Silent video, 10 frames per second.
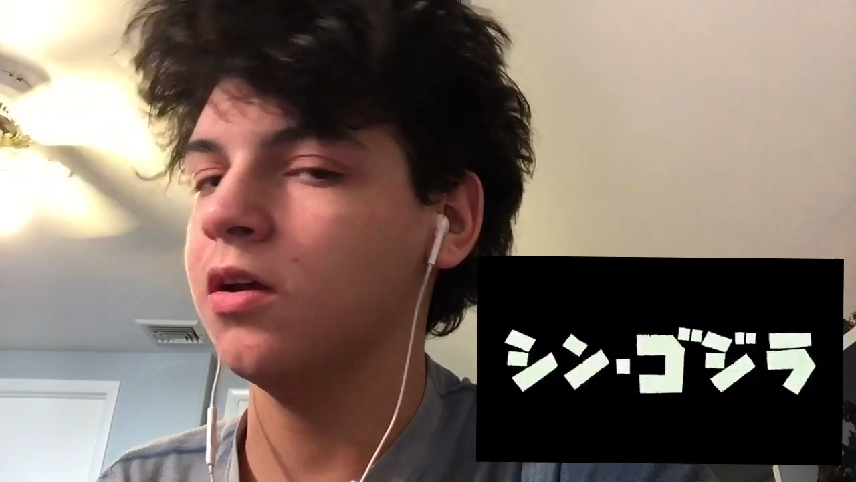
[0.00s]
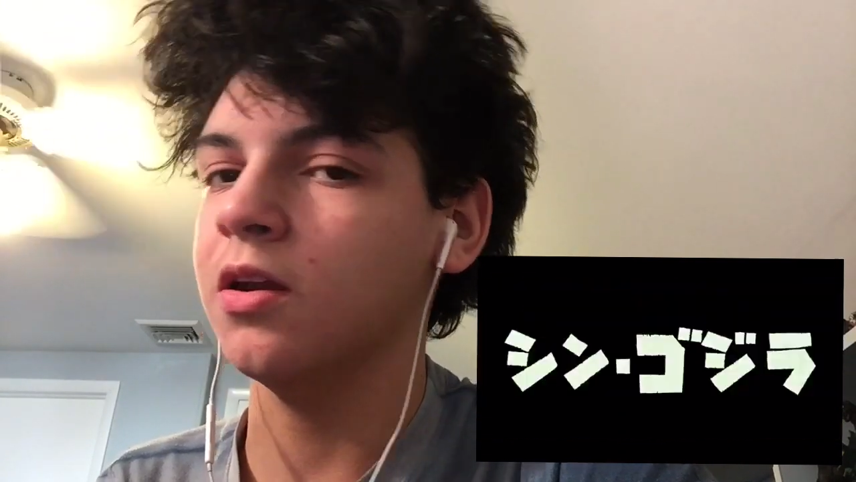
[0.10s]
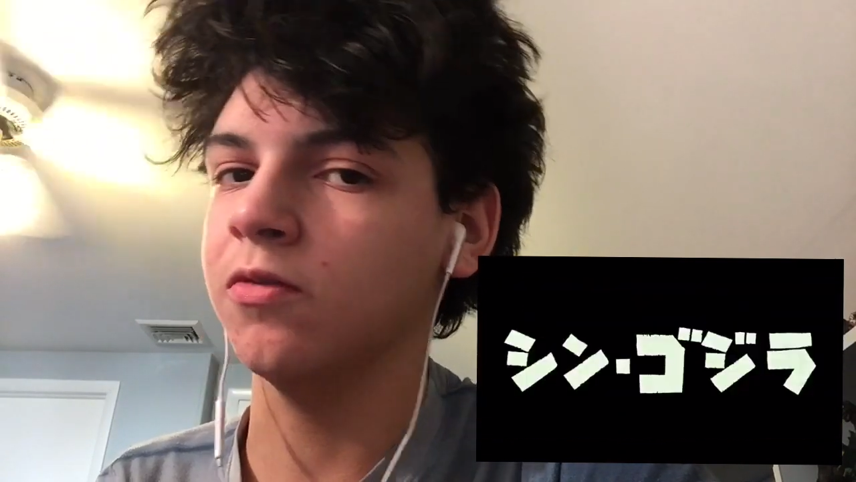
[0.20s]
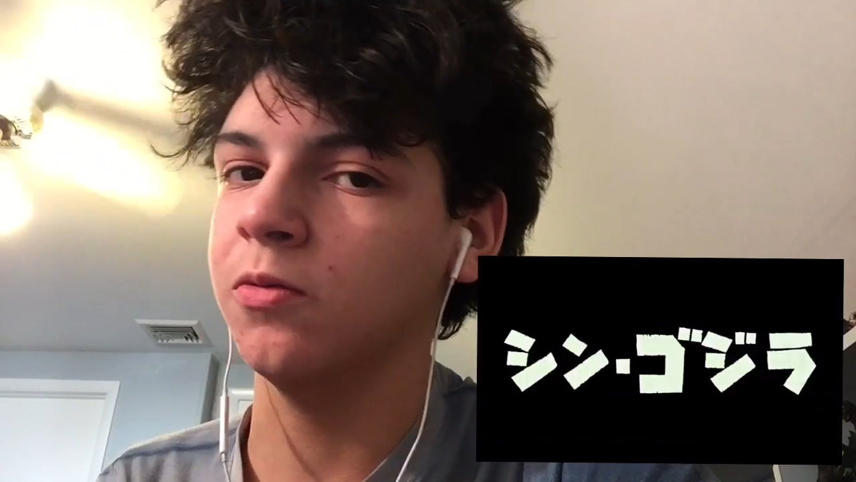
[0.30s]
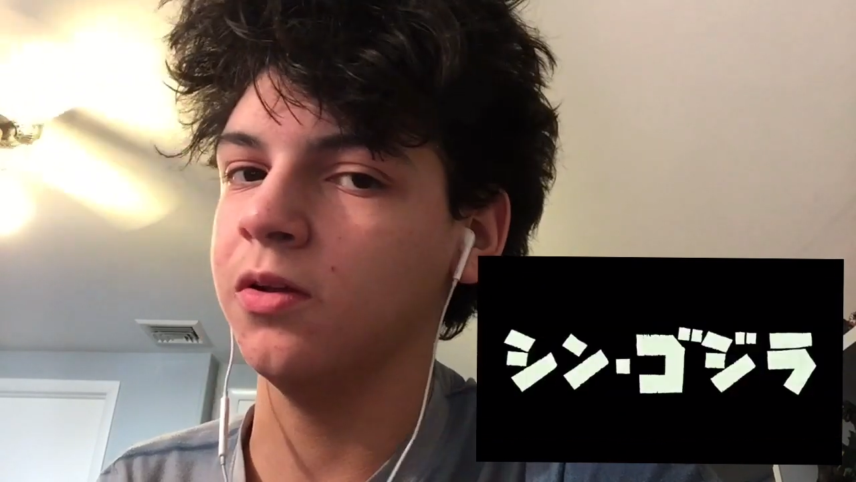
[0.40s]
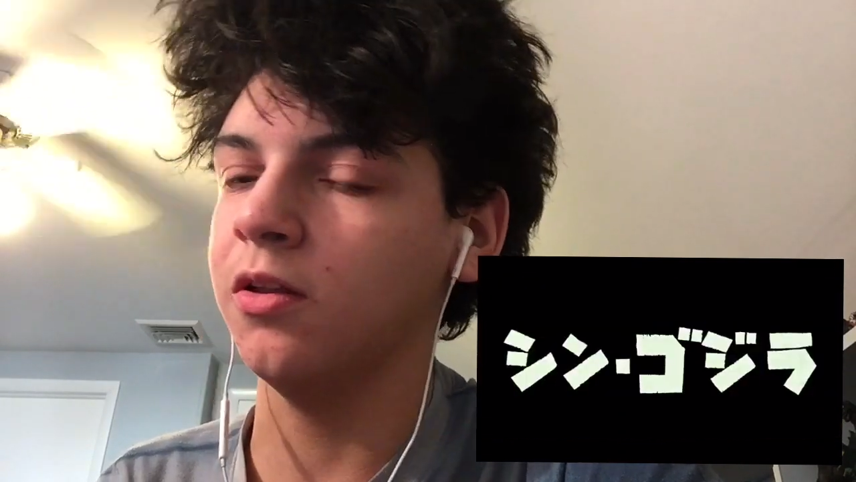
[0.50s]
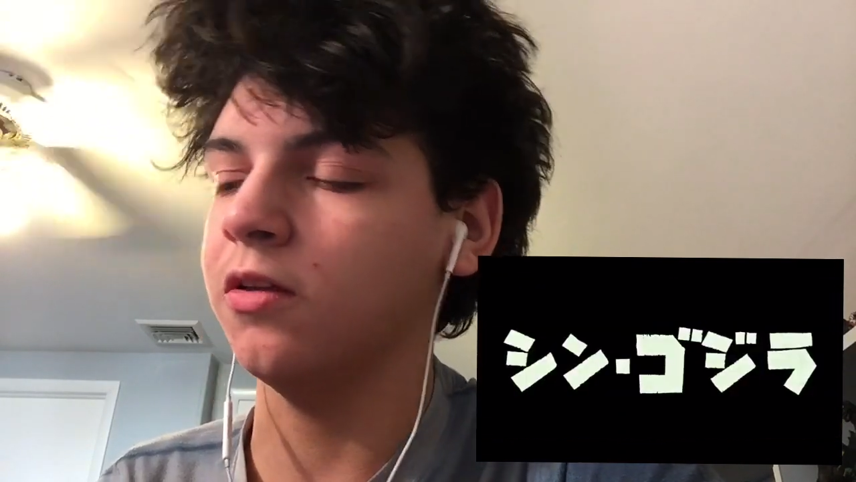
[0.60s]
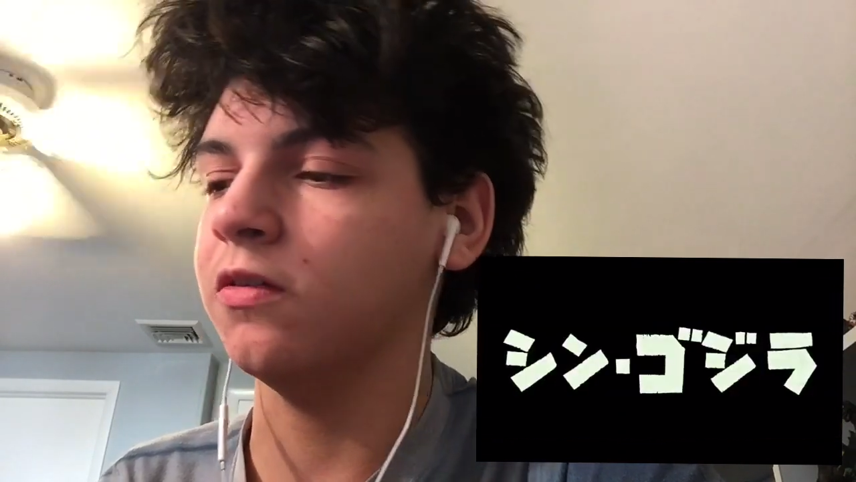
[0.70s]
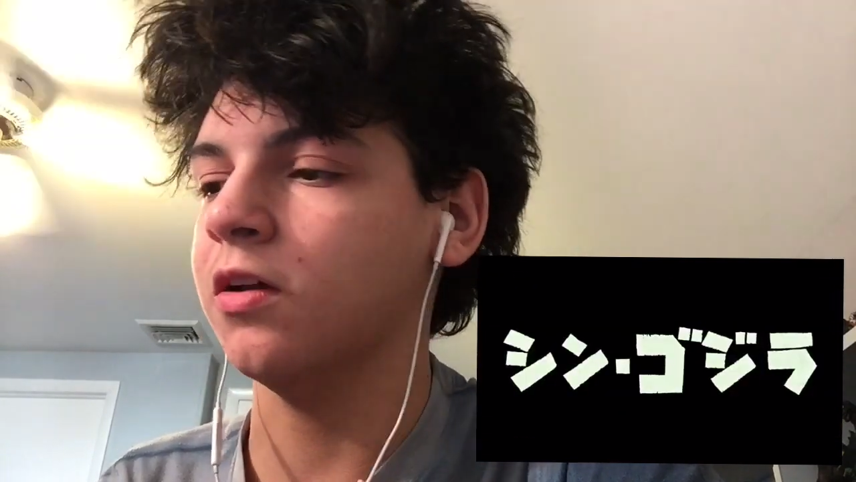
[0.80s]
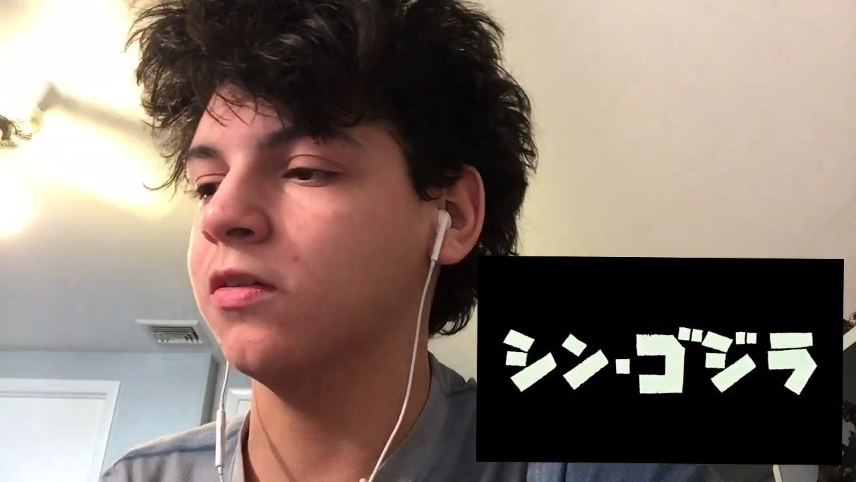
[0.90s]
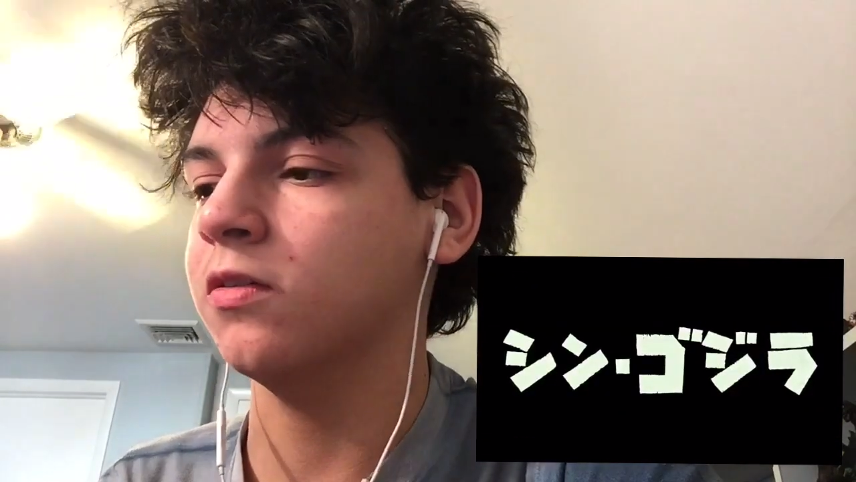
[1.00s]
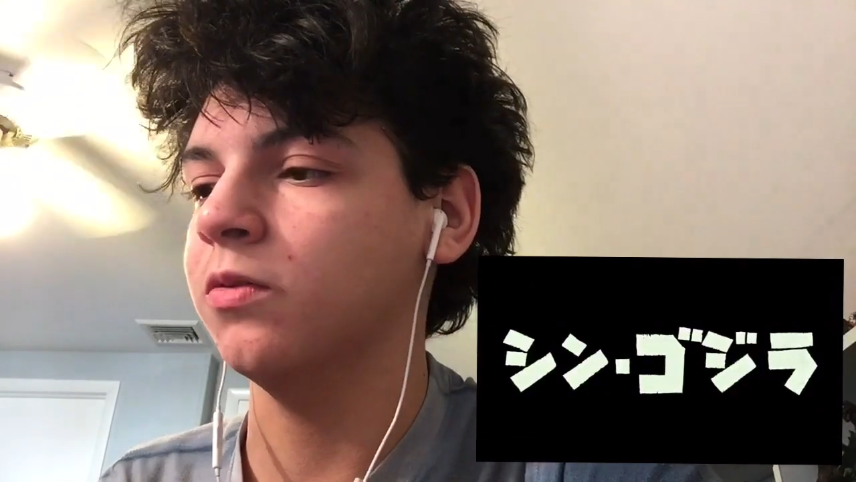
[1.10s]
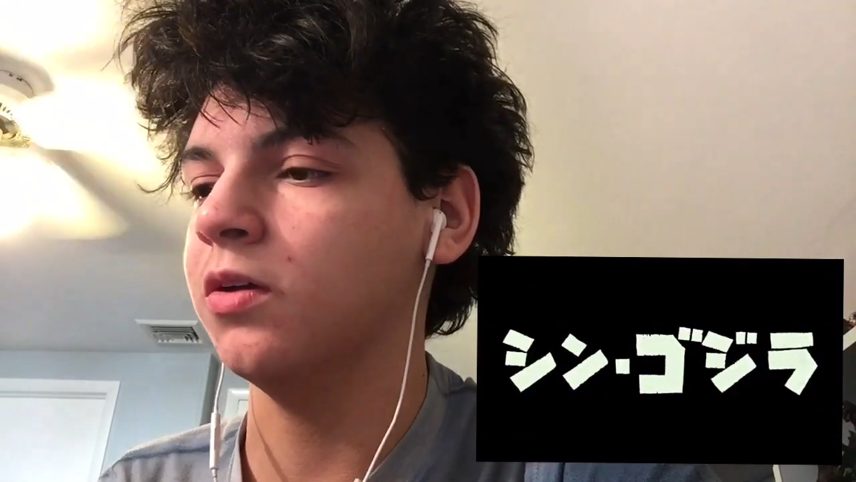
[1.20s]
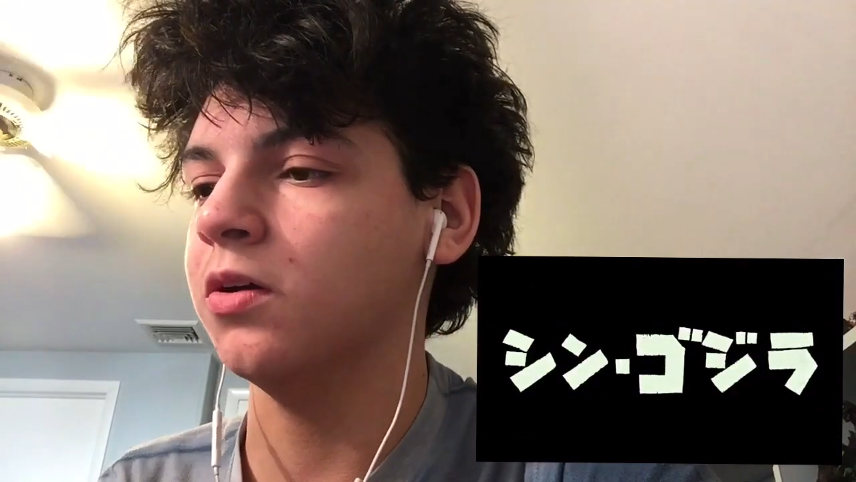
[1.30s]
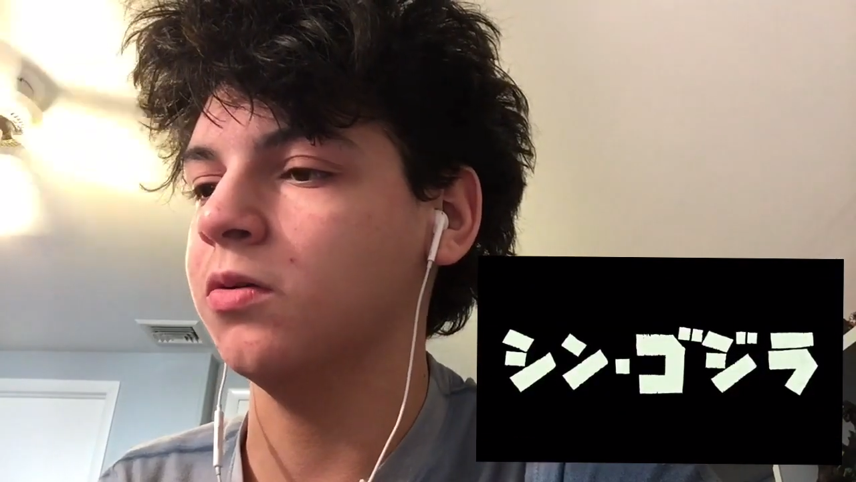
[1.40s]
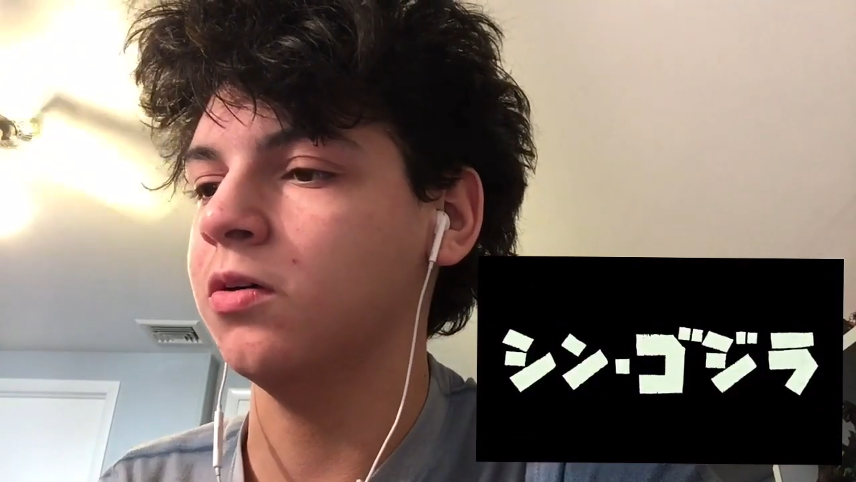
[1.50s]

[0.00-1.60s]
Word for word: I never realized that until now,